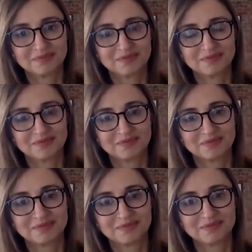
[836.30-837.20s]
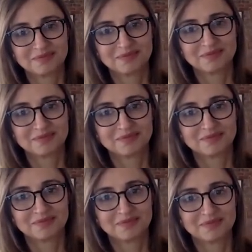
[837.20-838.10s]

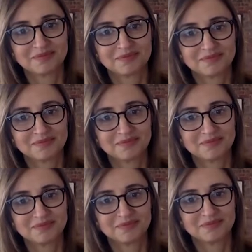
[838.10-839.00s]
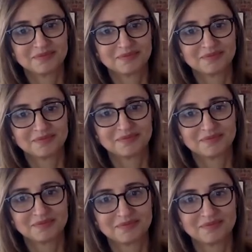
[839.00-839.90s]

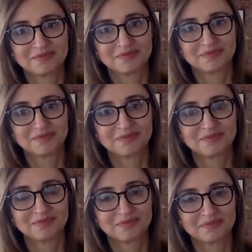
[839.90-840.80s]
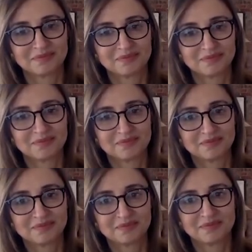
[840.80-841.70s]

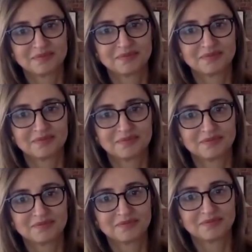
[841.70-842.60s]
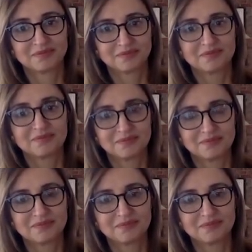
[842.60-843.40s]
No words are spoken by the person on screen.